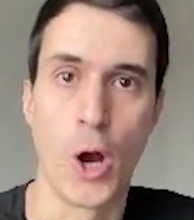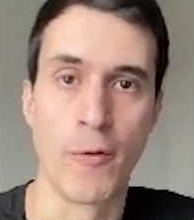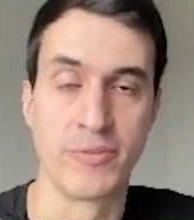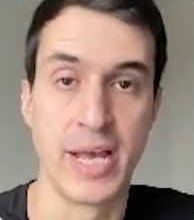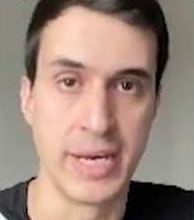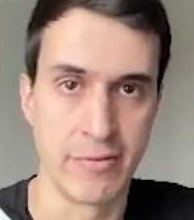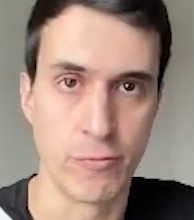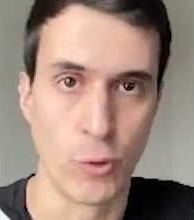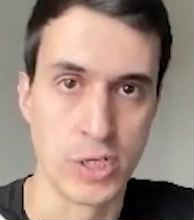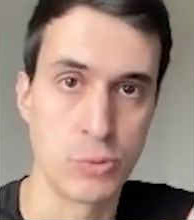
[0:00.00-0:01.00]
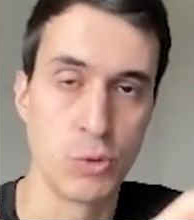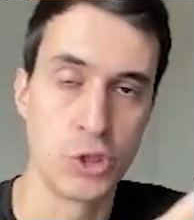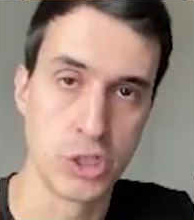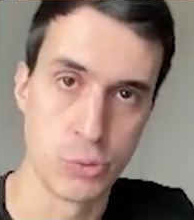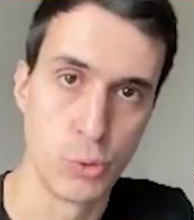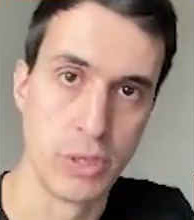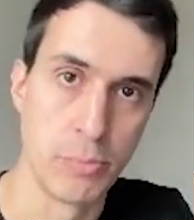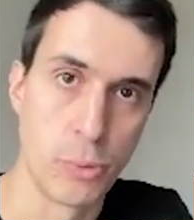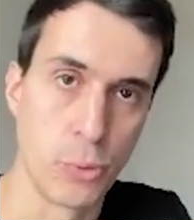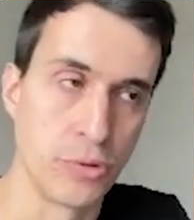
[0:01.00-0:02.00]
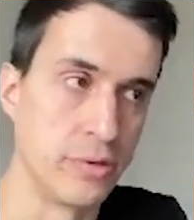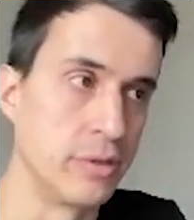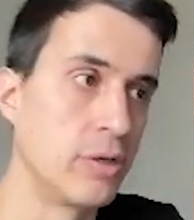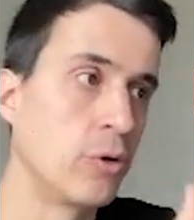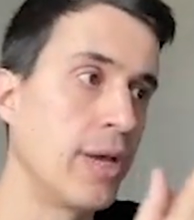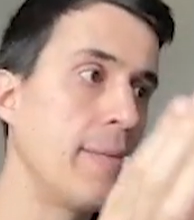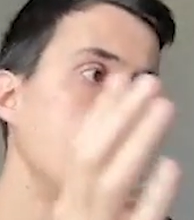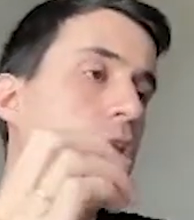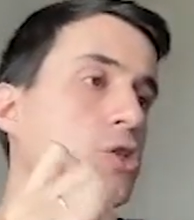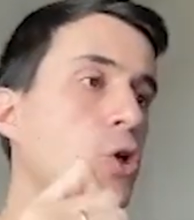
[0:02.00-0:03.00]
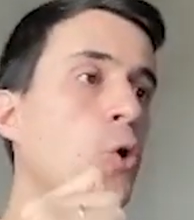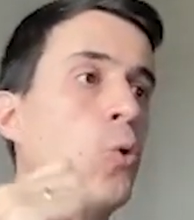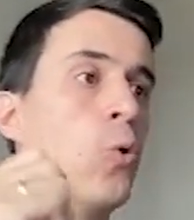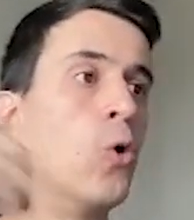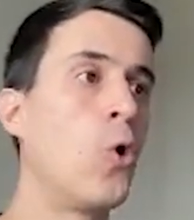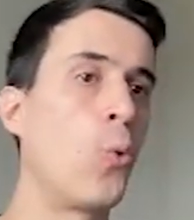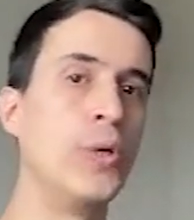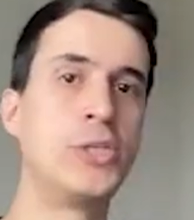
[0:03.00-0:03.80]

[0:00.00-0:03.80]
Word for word: of that invoice which is really important okay so we